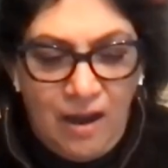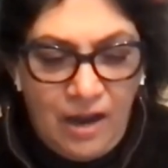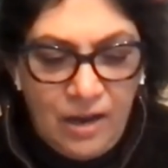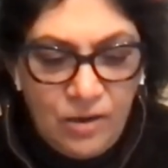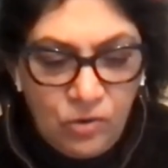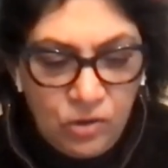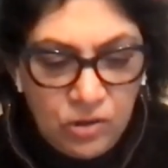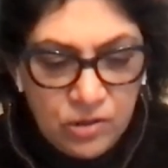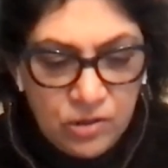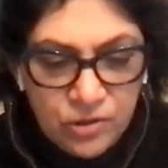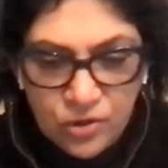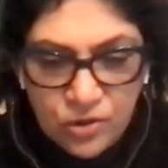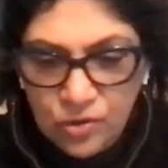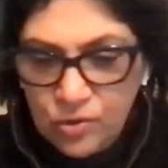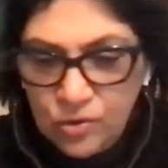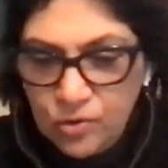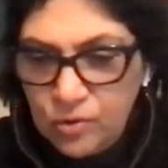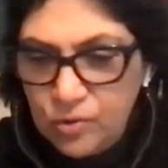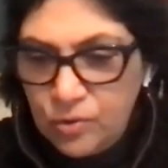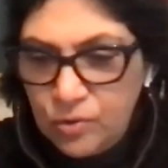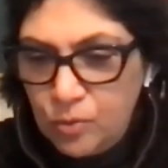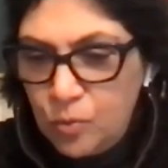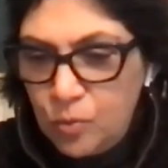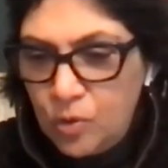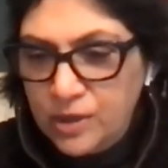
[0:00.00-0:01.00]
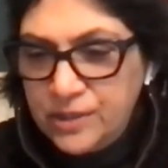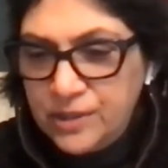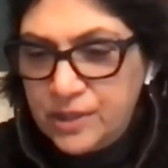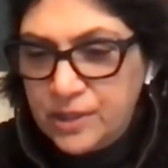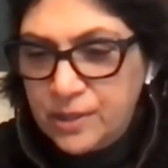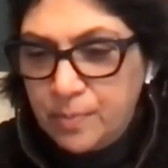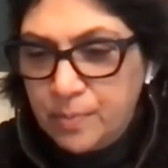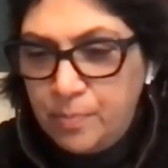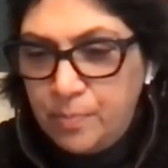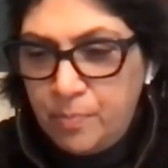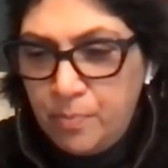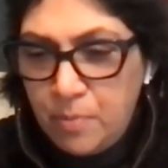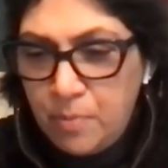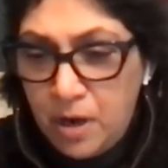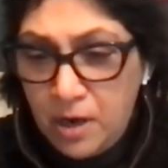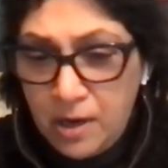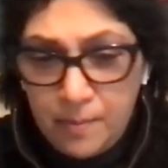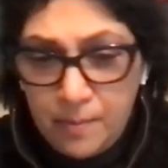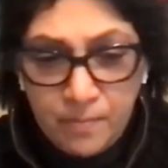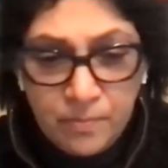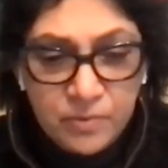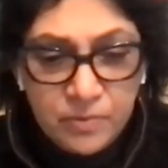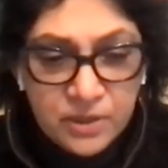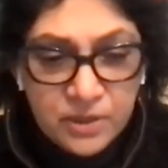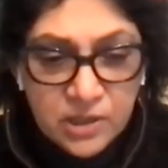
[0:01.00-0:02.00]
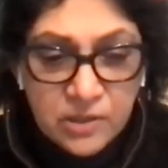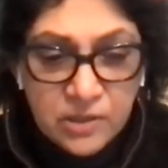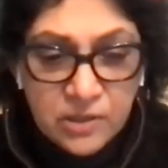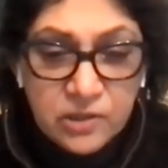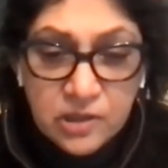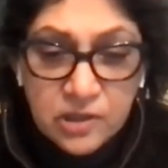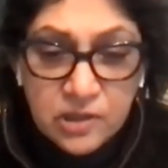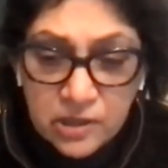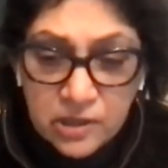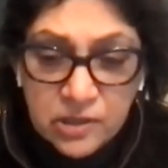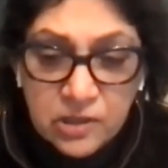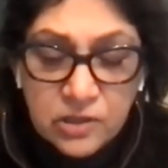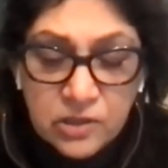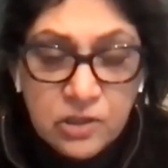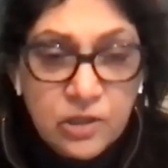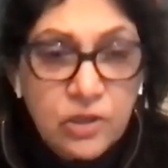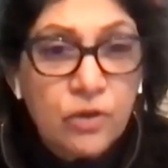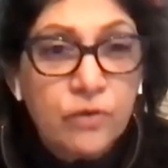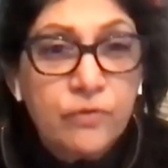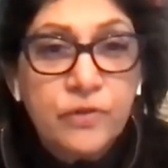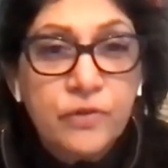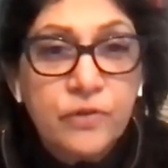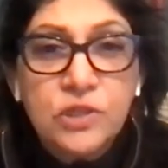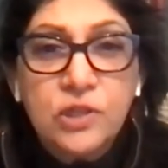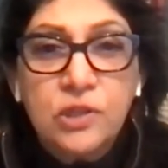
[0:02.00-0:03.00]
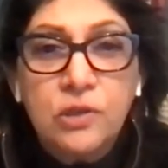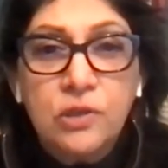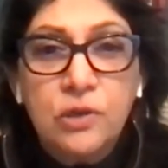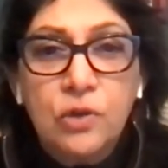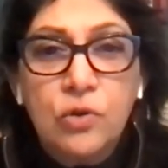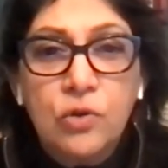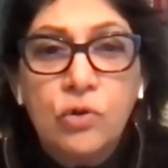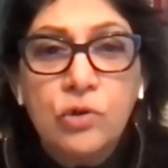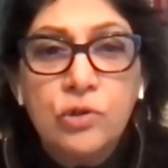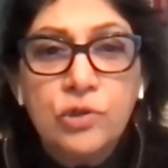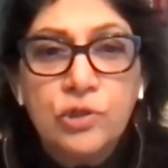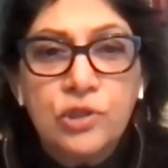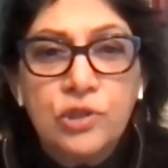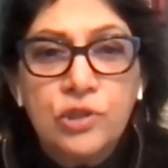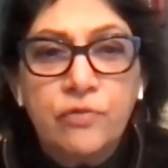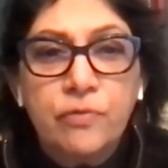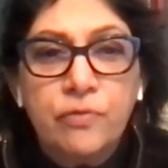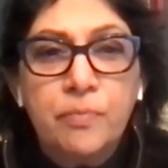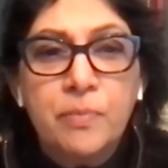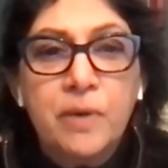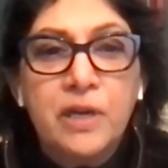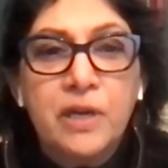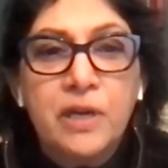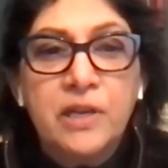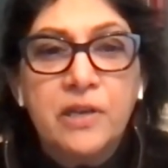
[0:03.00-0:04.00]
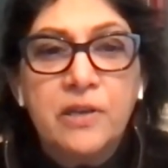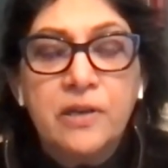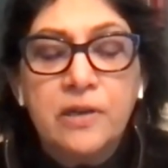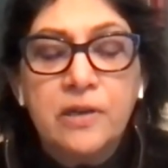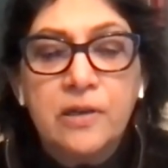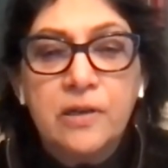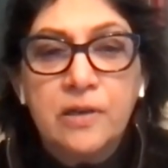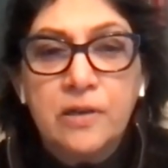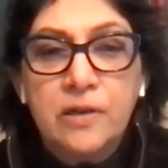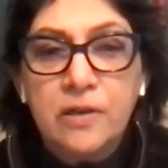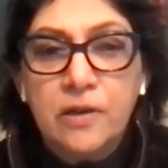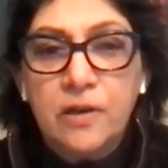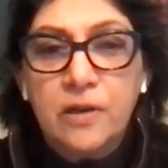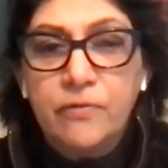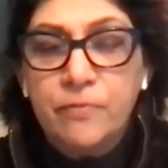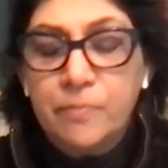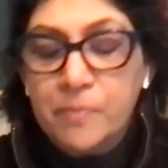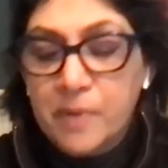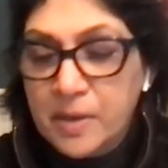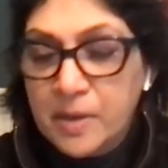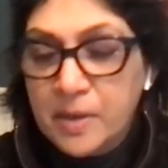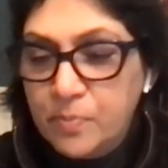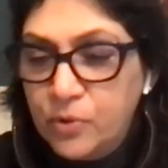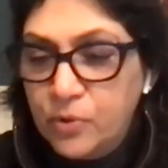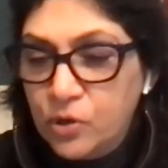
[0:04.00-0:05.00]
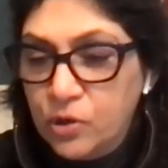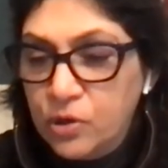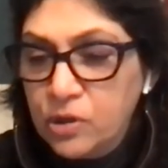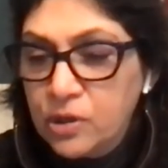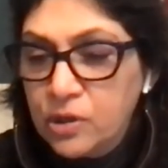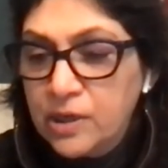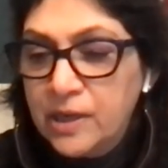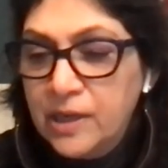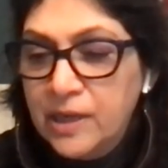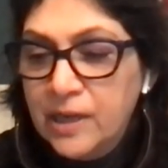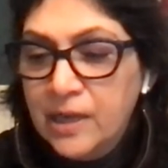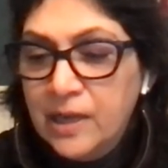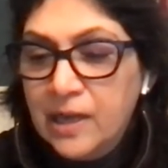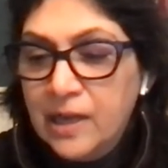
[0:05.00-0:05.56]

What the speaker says: I also want, since this is the official launch of my book,